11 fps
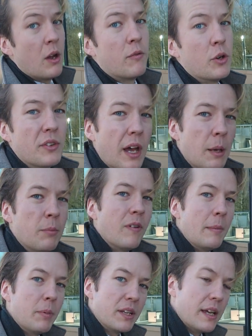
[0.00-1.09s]
for the type of
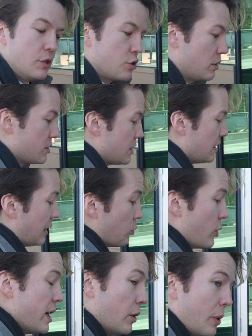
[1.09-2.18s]
applications that
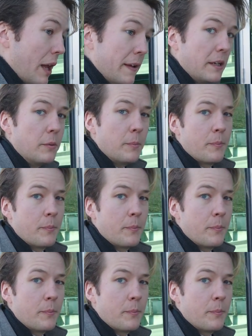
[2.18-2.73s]
we are running.